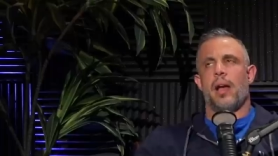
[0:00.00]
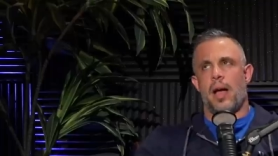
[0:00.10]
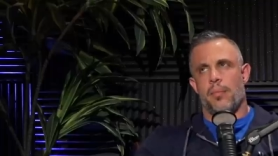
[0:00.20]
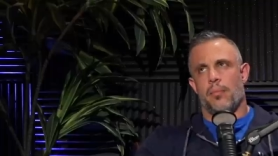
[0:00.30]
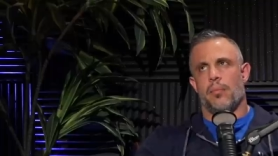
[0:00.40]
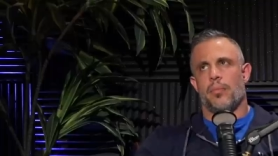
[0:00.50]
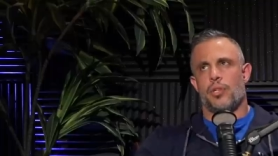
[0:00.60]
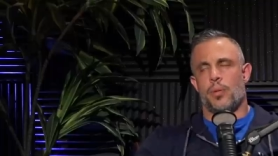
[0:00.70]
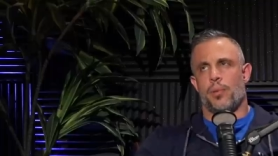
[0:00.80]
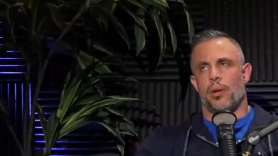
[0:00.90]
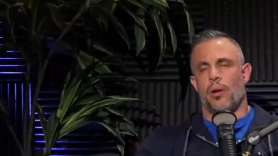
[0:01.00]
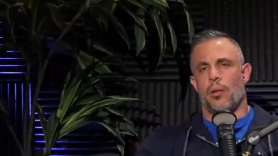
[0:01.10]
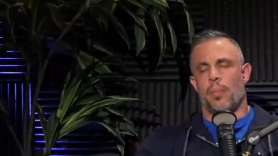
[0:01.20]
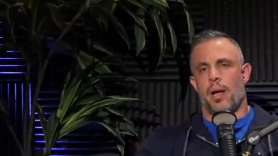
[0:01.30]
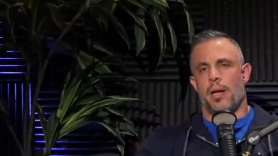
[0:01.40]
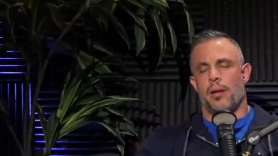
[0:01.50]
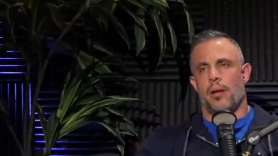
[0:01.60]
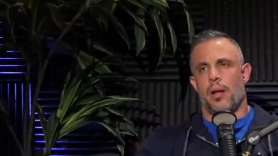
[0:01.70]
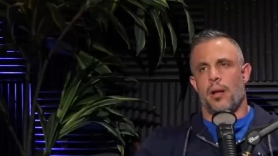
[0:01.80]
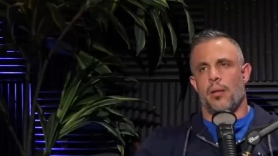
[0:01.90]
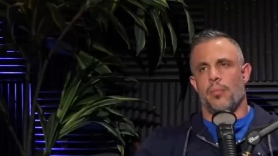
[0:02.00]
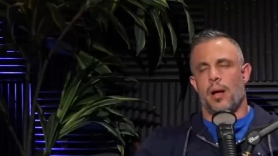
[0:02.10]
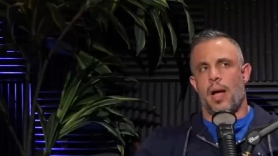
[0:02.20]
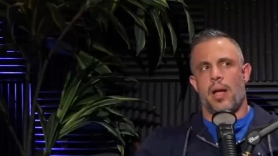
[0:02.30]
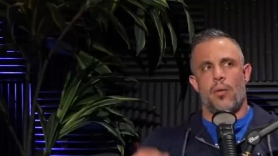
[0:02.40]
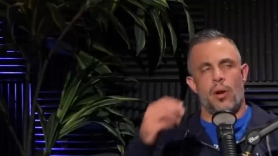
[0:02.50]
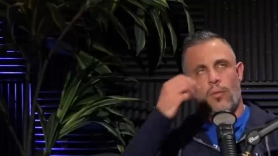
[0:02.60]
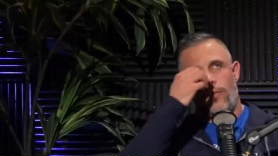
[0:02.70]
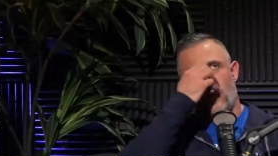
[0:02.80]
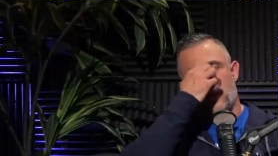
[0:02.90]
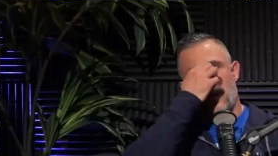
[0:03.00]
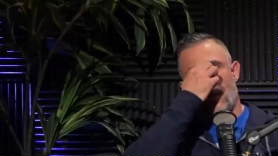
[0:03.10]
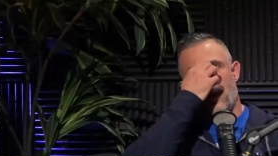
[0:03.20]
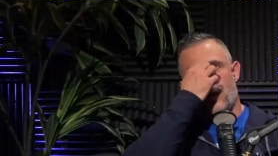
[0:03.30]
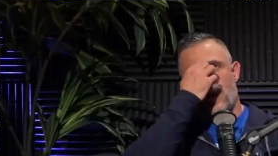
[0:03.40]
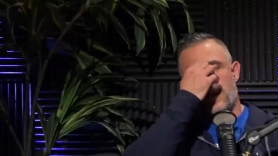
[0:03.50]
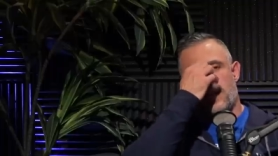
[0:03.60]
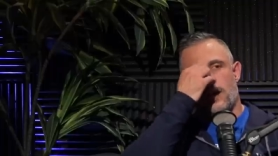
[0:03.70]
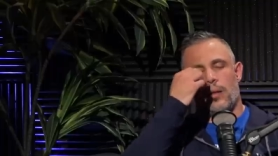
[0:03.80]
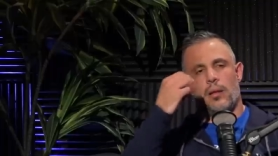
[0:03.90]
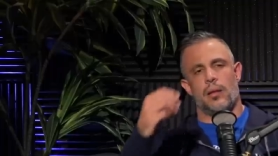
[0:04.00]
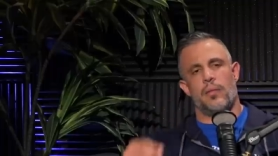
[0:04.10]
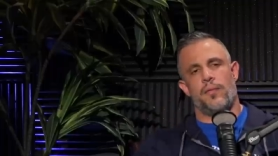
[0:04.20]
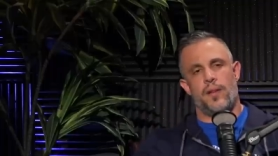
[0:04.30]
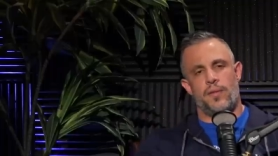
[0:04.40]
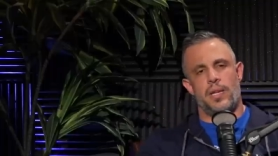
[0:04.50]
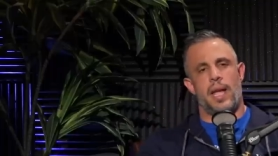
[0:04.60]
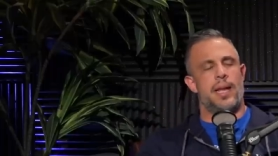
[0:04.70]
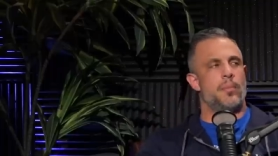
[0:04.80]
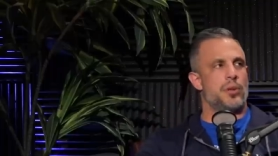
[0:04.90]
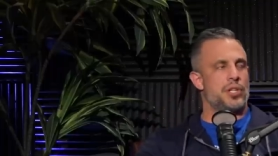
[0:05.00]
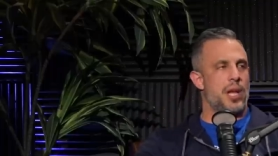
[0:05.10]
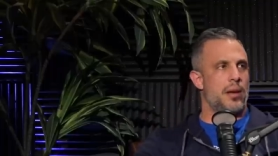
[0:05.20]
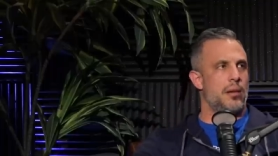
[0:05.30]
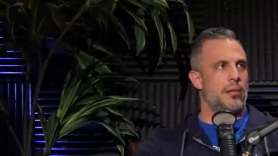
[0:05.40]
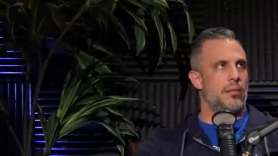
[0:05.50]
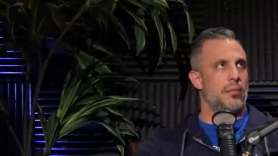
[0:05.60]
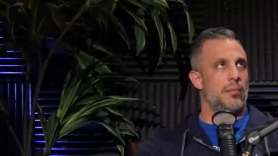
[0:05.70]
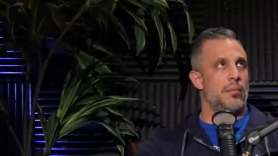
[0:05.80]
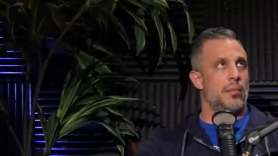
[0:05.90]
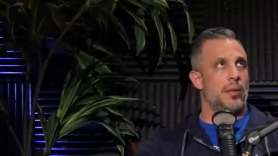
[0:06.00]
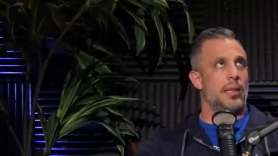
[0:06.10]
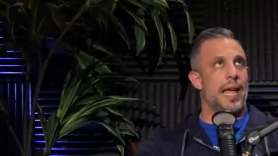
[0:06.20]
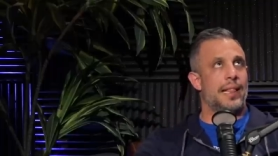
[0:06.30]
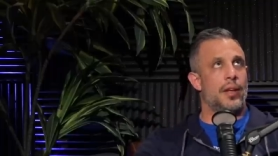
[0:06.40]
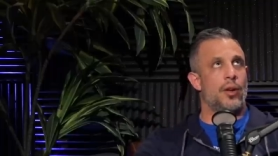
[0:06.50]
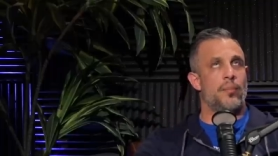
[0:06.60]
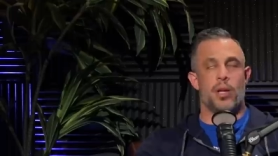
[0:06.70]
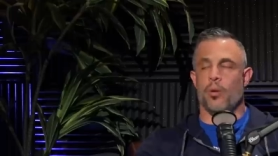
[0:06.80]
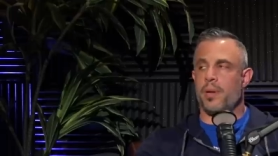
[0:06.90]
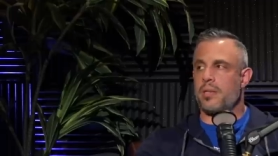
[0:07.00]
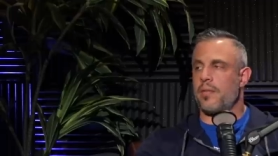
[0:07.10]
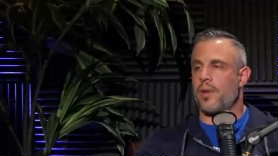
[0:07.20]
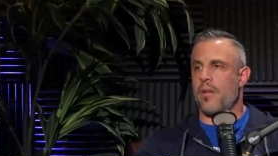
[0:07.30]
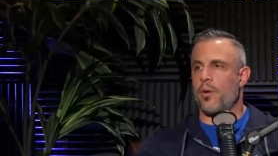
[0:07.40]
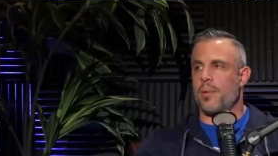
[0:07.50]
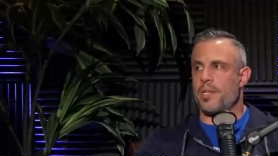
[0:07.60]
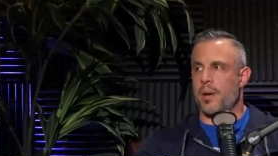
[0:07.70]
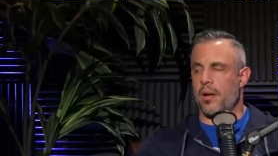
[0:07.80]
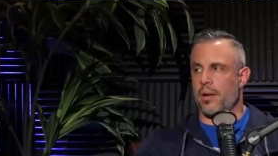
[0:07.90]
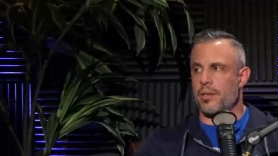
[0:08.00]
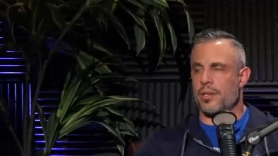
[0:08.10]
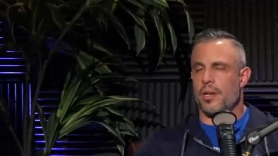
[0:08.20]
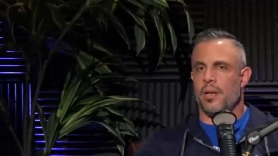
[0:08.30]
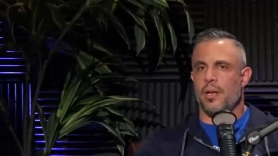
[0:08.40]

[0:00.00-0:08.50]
I I'm super alarmed by it. Um, I you know, first I want to address the fifty to eighty percent likelihood of being obese if you have obese parents.